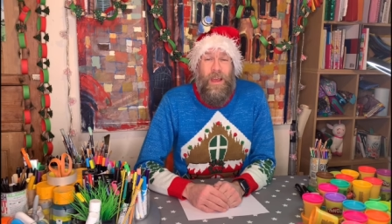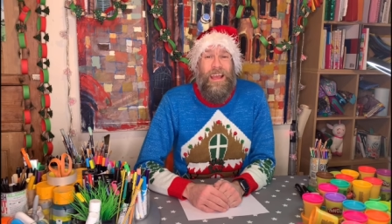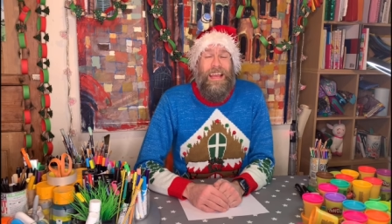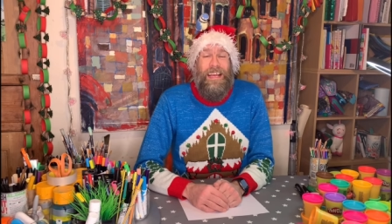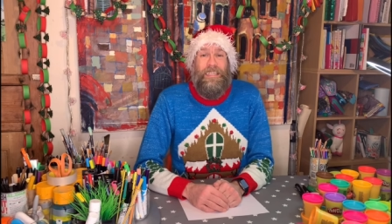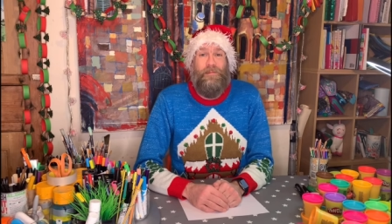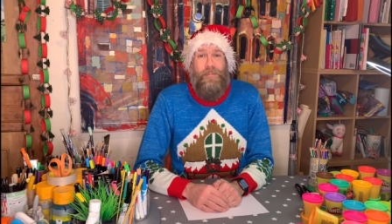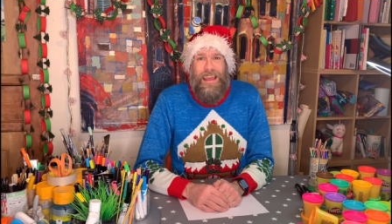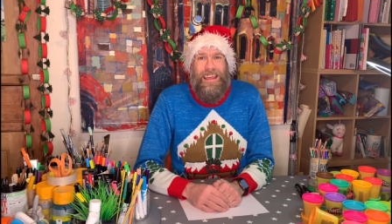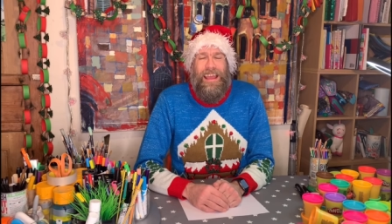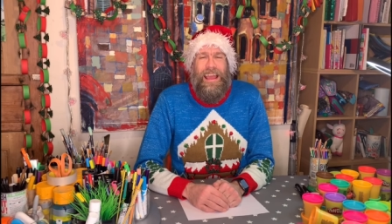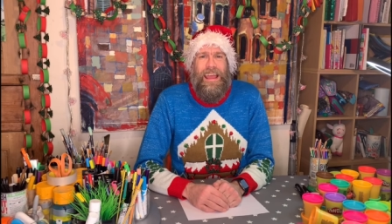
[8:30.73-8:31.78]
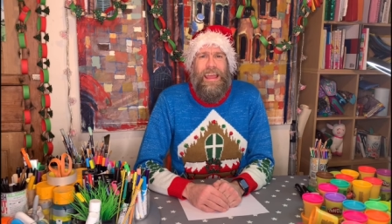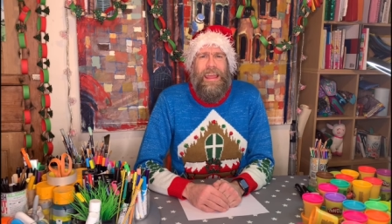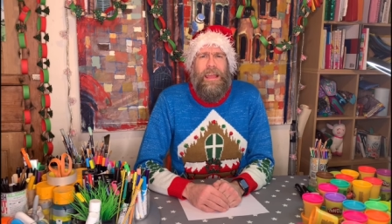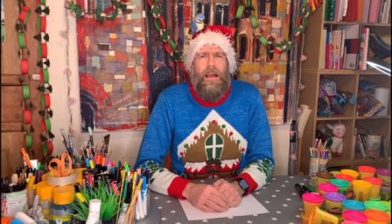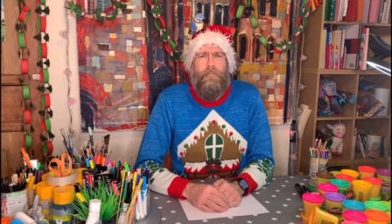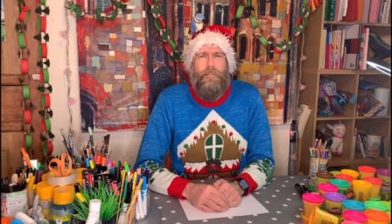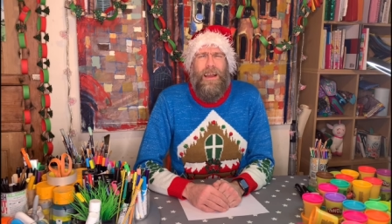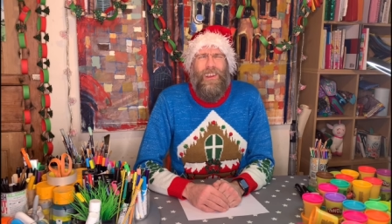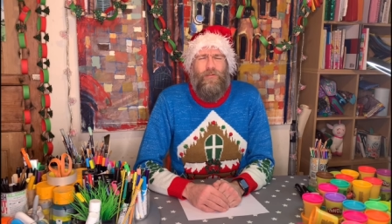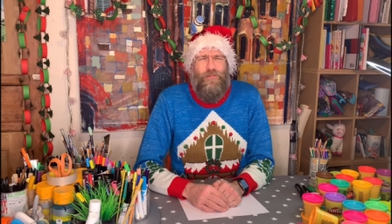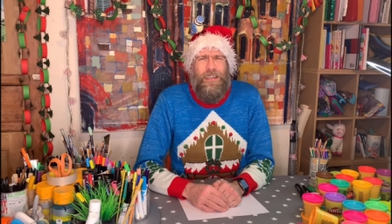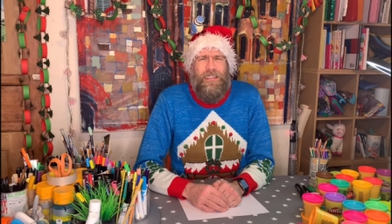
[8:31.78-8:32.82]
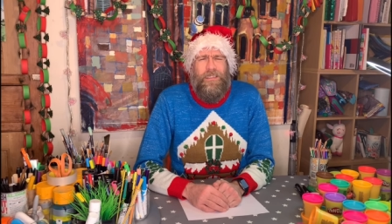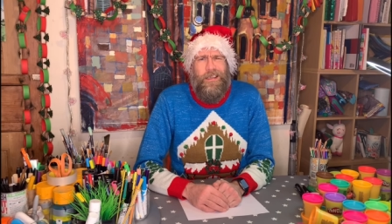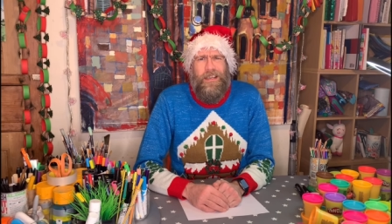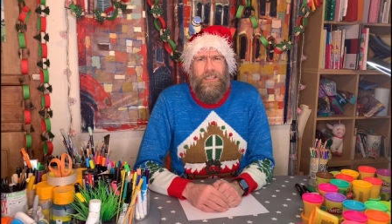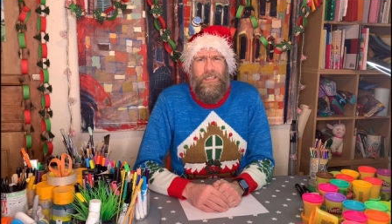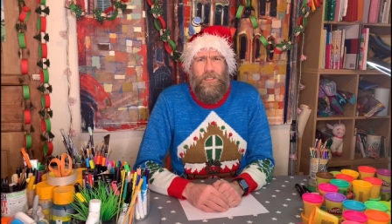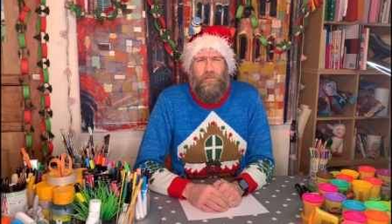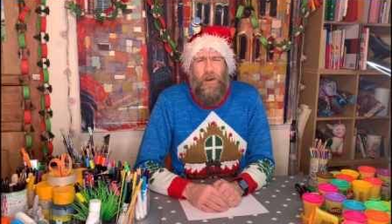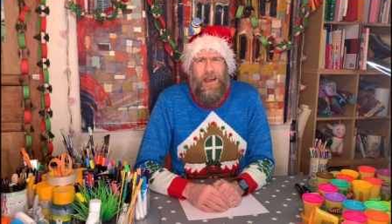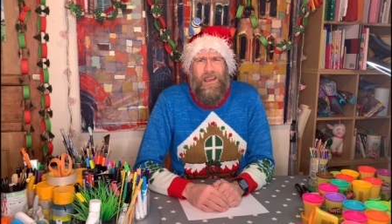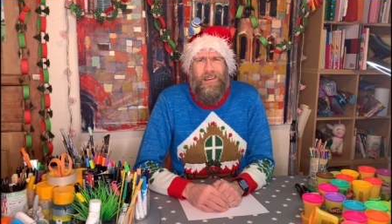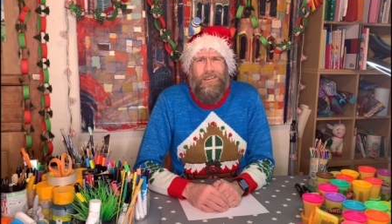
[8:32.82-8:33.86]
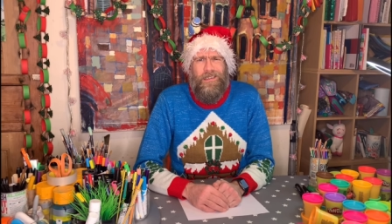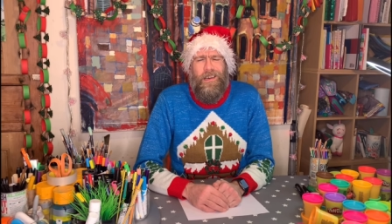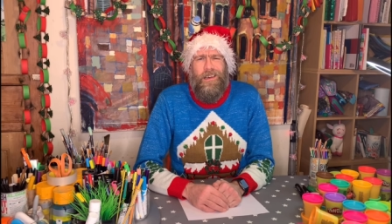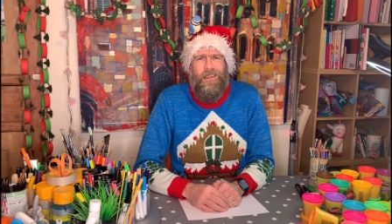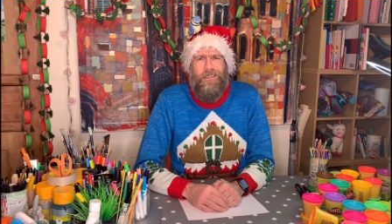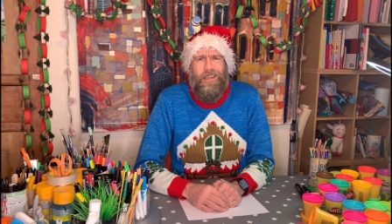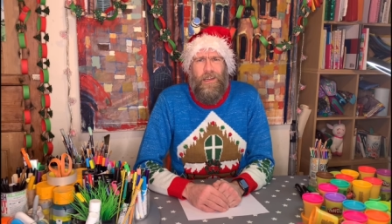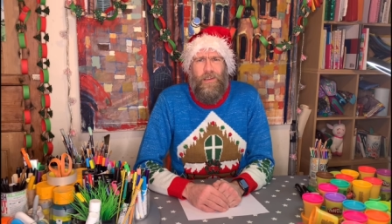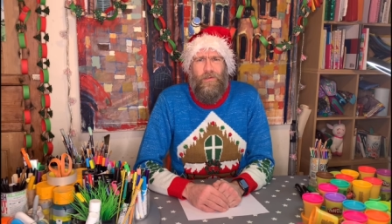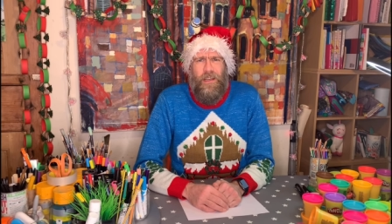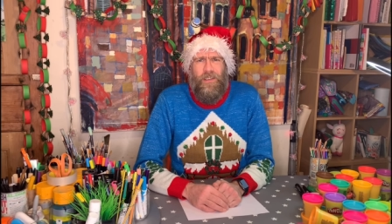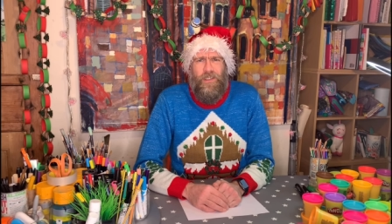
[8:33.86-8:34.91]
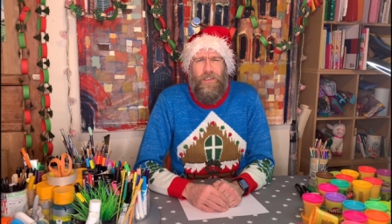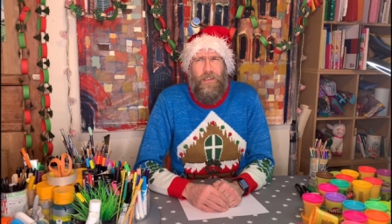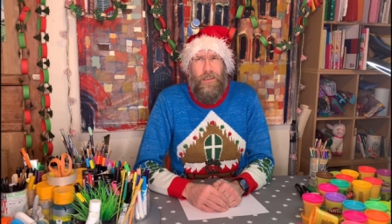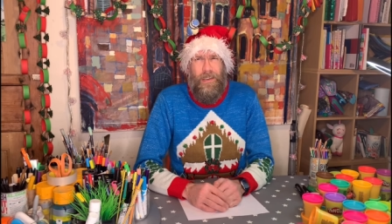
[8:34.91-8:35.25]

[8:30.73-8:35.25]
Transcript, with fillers: is make a Magritte-inspired decoration.